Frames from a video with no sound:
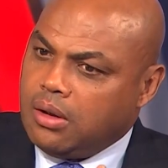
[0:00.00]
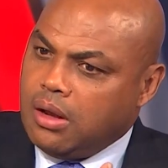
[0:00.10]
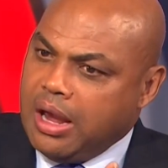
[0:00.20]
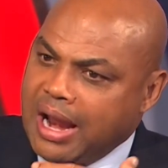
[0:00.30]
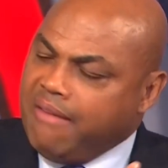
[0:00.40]

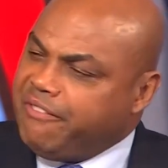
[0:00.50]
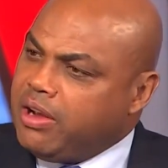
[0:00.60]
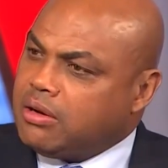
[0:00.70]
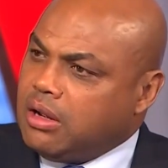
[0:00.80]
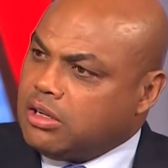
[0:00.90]
and I
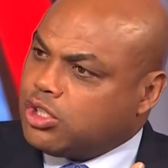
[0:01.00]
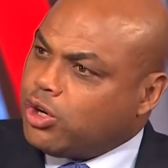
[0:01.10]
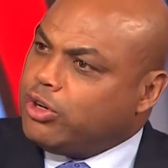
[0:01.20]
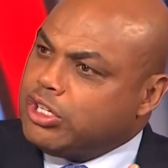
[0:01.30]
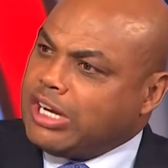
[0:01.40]
felt a
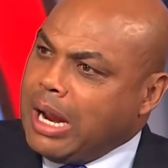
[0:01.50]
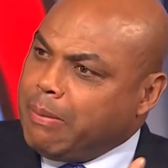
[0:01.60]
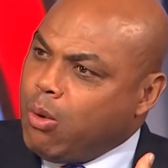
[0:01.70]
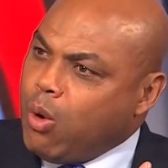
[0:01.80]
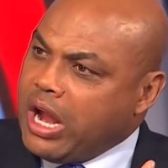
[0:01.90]
certain
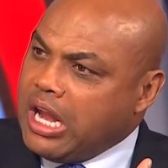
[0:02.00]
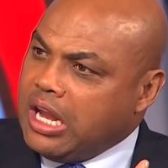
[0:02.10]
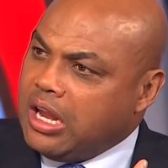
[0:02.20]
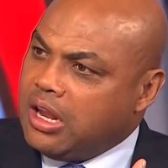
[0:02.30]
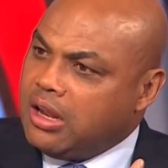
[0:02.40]
type of
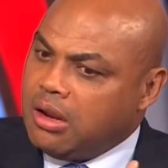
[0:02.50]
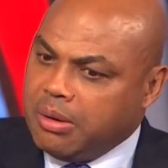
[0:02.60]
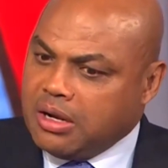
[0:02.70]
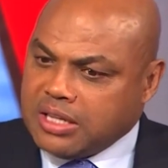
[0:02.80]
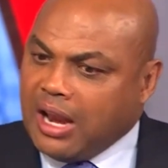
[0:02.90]
way
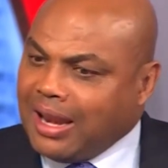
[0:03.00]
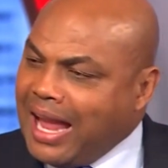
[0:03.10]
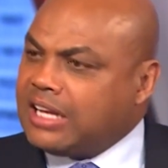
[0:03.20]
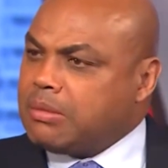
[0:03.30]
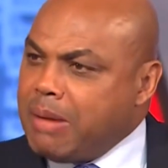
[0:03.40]
because I
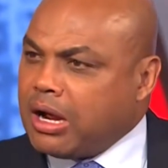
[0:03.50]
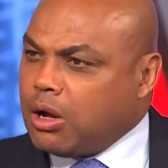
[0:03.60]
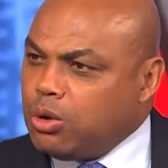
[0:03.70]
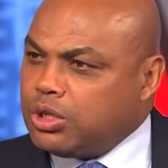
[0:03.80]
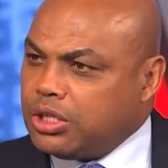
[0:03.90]
liked my
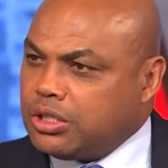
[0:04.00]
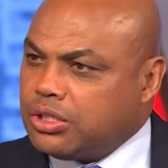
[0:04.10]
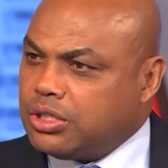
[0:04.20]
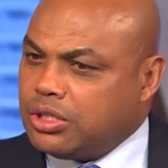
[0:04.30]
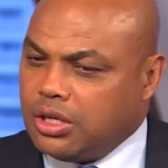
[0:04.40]

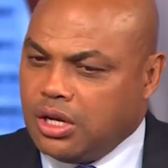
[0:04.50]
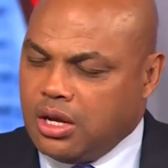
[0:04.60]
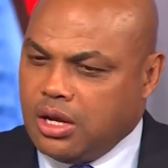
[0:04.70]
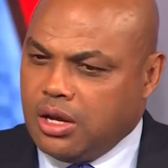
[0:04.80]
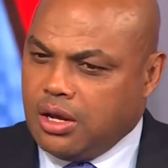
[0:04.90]
coaches
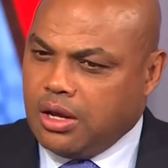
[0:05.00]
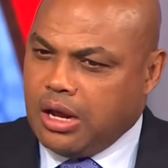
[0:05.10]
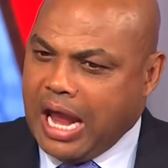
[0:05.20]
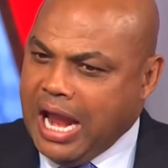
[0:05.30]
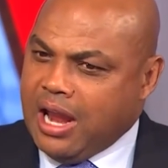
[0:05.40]

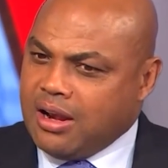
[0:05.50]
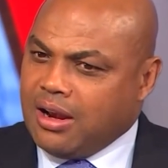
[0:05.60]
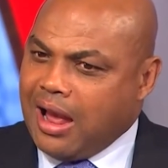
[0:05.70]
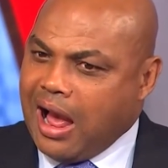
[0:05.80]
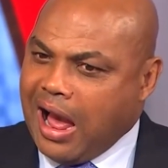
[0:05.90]
and
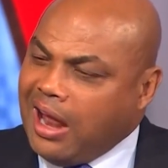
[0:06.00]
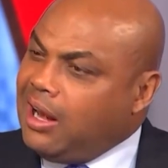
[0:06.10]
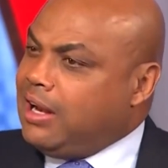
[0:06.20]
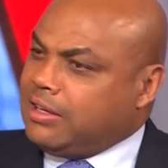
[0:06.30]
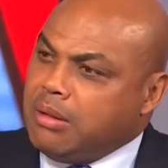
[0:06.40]
I
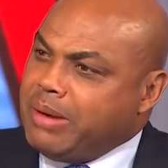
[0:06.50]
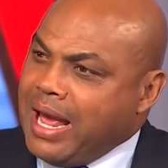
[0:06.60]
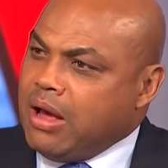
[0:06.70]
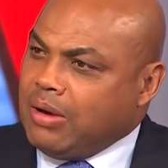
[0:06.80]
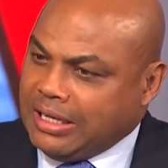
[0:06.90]
let them
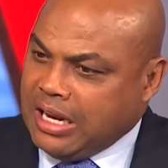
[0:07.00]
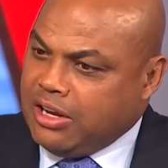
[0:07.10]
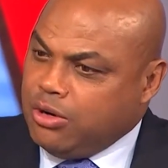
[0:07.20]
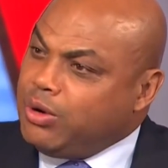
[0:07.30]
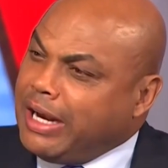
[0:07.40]
down. Like
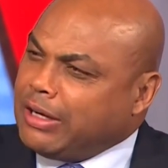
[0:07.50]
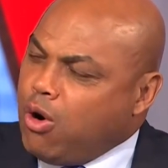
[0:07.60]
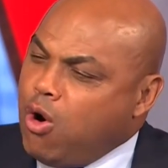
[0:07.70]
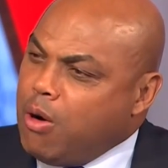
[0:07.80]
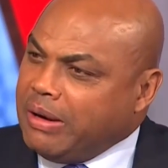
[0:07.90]
that dude had to
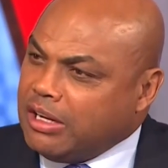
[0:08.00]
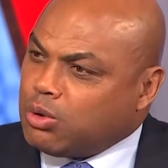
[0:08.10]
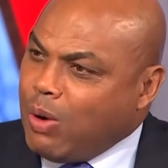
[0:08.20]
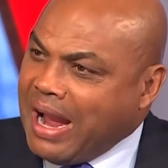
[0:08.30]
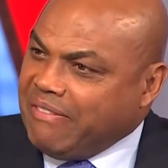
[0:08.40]
go home to his
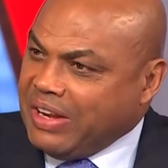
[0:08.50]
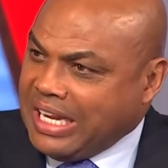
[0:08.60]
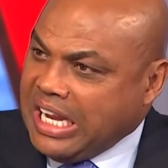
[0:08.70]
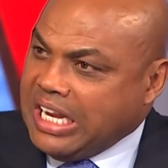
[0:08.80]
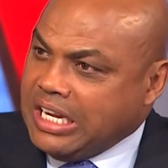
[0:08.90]
wife and
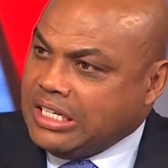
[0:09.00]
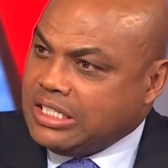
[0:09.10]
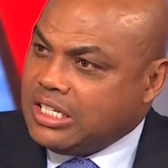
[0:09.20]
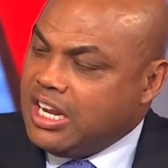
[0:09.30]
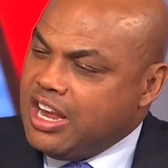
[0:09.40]

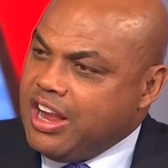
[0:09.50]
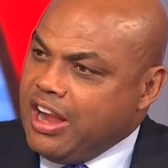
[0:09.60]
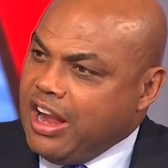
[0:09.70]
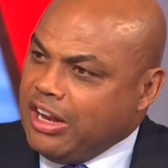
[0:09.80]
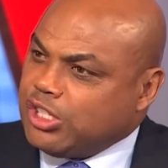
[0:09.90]
kids
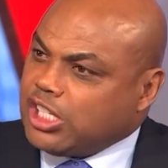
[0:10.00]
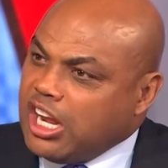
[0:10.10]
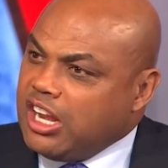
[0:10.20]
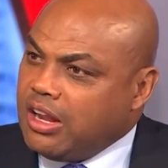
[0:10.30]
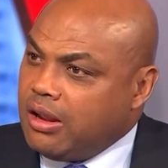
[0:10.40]
and
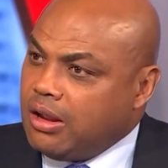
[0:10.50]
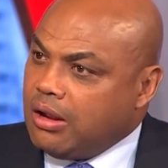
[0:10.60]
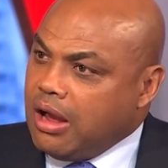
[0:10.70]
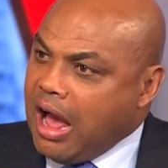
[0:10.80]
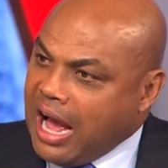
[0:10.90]
say,
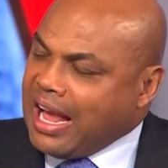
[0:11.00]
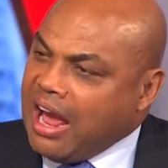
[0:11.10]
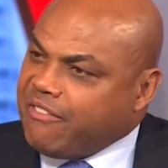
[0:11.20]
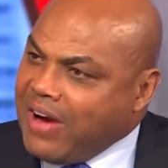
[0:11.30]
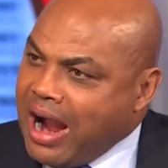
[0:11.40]
I
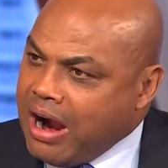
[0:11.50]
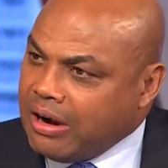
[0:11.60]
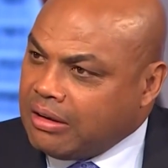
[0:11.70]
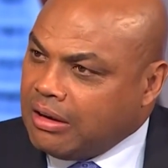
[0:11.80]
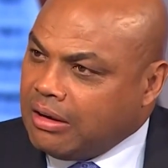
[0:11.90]
got fired.